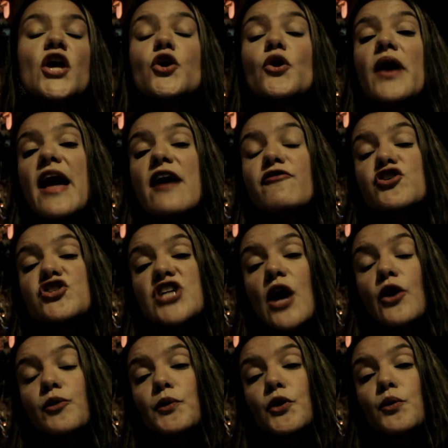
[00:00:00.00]
Your average
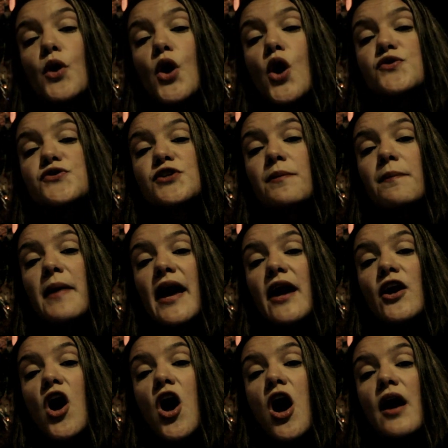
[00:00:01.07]
output will also
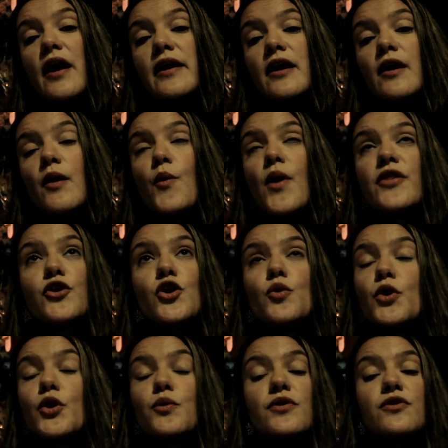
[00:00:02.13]
depend on whether you
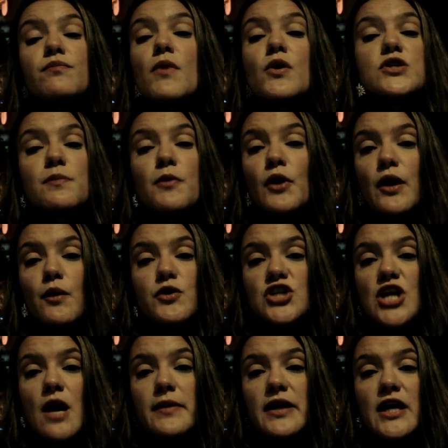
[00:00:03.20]
work with multiple
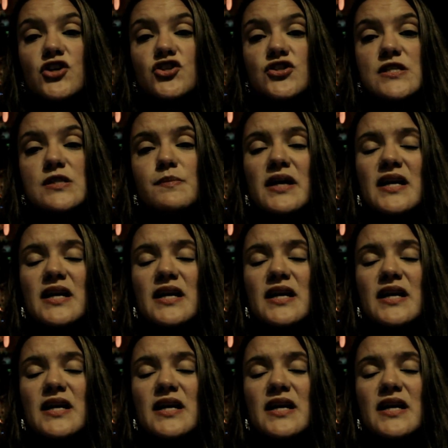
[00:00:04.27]
language combinations,